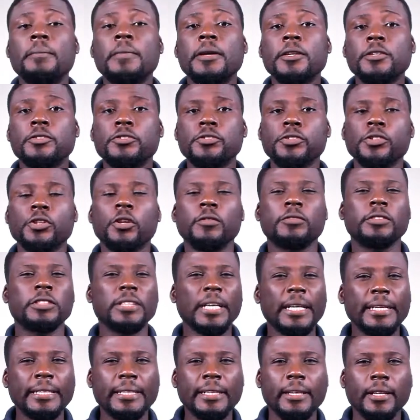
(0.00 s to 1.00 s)
Ministry of
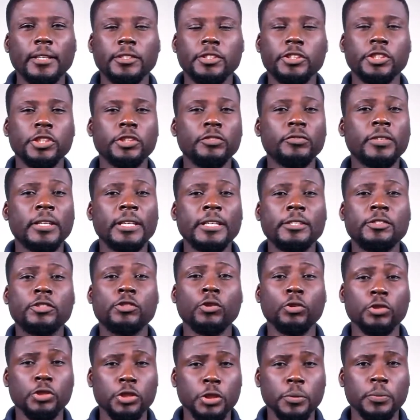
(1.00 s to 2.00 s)
Gender, Children and
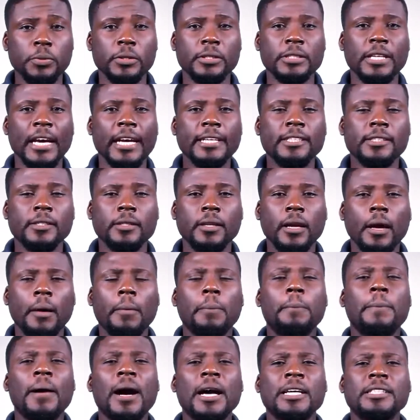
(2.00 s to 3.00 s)
Social Protection,
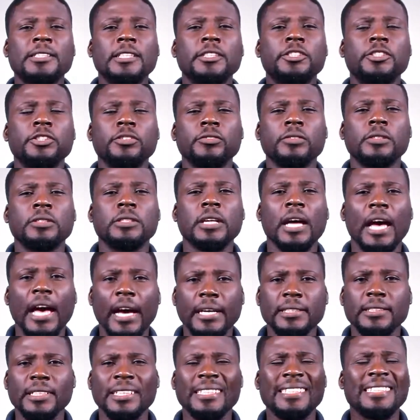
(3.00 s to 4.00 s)
passed the Children's
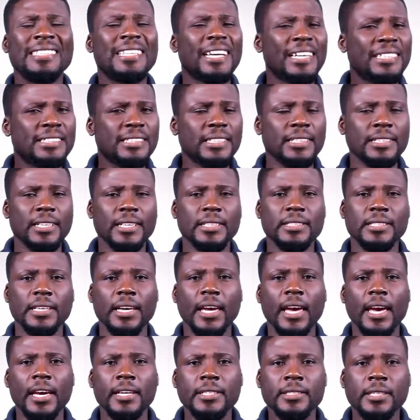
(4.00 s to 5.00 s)
Act in
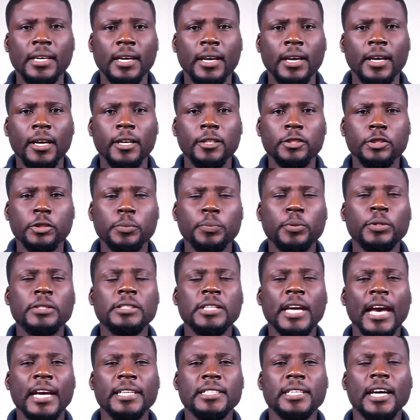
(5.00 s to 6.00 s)
1998 to
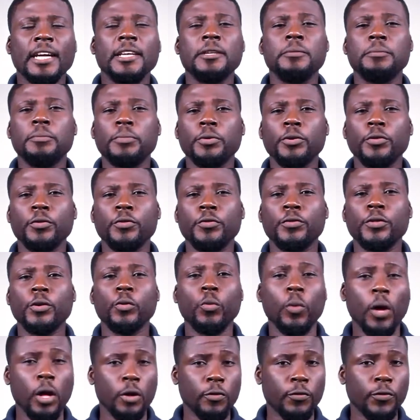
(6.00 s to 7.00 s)
protect and improve the
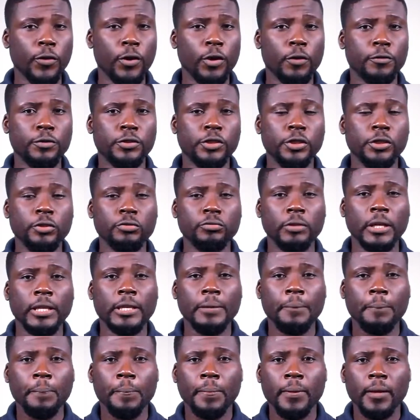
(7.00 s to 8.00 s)
welfare of children.
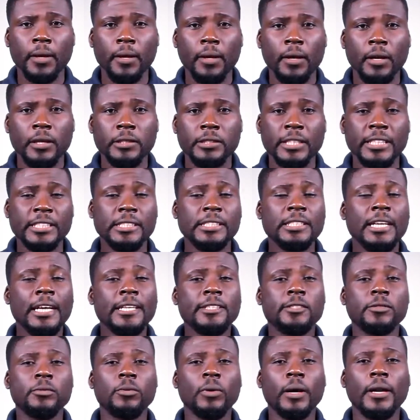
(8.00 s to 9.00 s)
Section
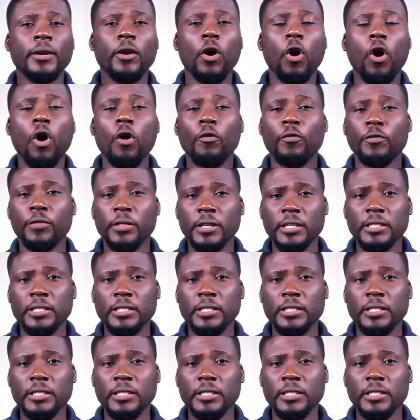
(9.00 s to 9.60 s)
91 of